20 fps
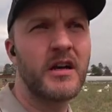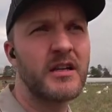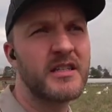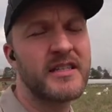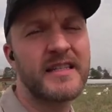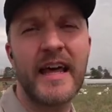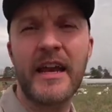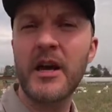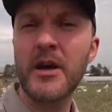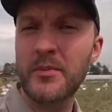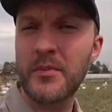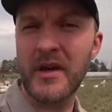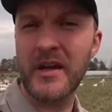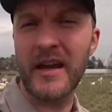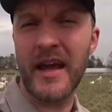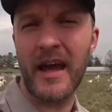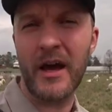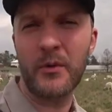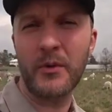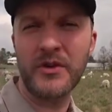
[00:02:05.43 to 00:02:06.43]
setup and
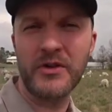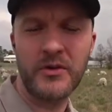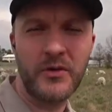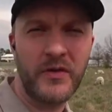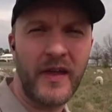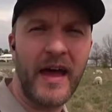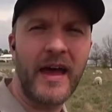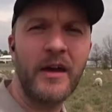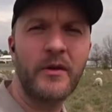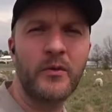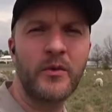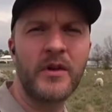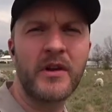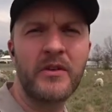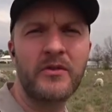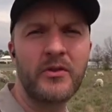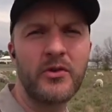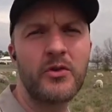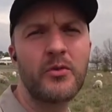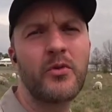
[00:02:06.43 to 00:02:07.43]
how we do that
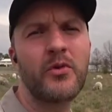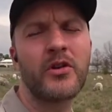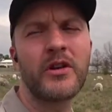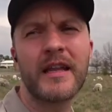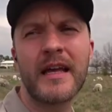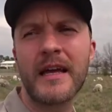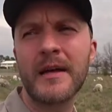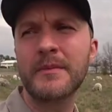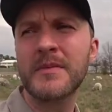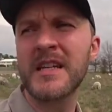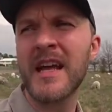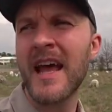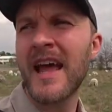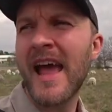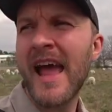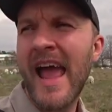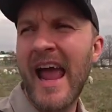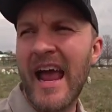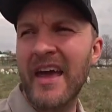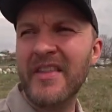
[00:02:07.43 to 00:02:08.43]
whenever newborn lambs.
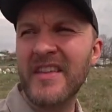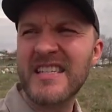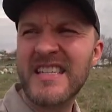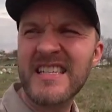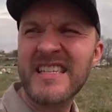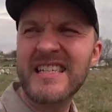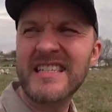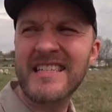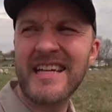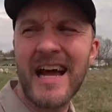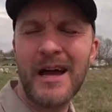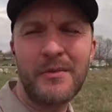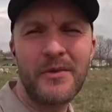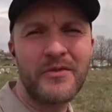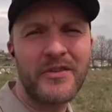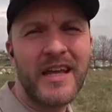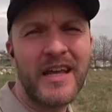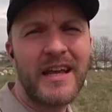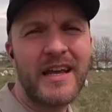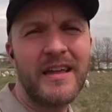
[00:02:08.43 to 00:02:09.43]
And this is the time of
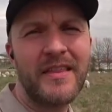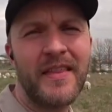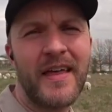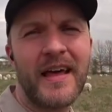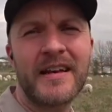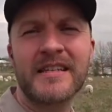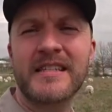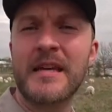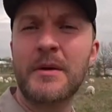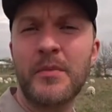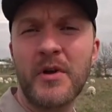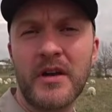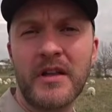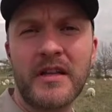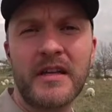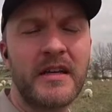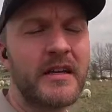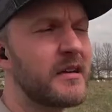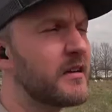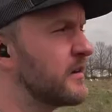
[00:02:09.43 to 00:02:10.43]
day that
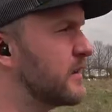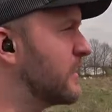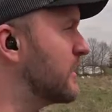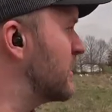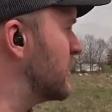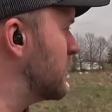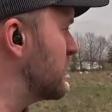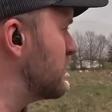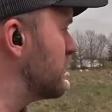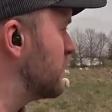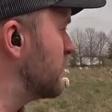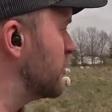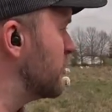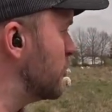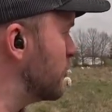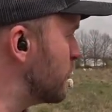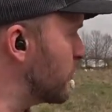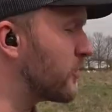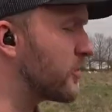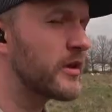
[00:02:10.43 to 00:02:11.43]
typically
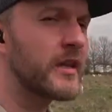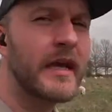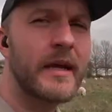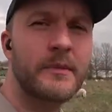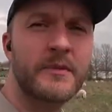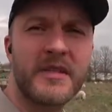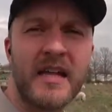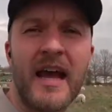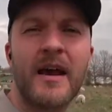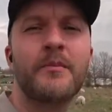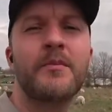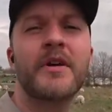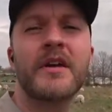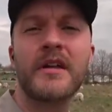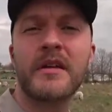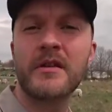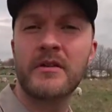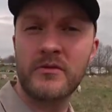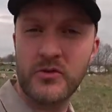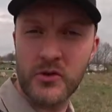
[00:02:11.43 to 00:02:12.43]
newborn lambs have
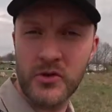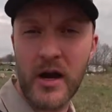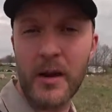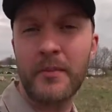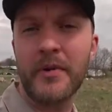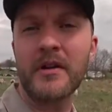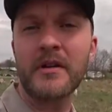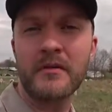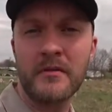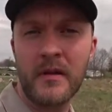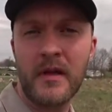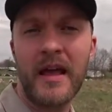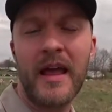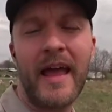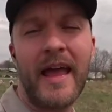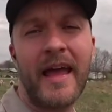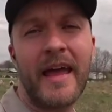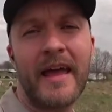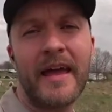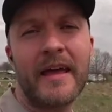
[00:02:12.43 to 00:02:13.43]
been dropping.
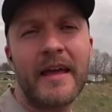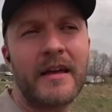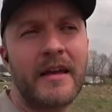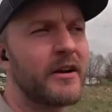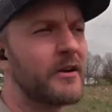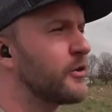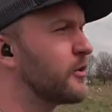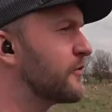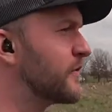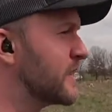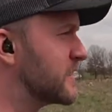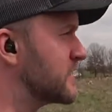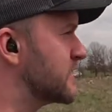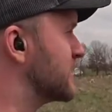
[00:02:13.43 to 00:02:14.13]
And I don't know if that's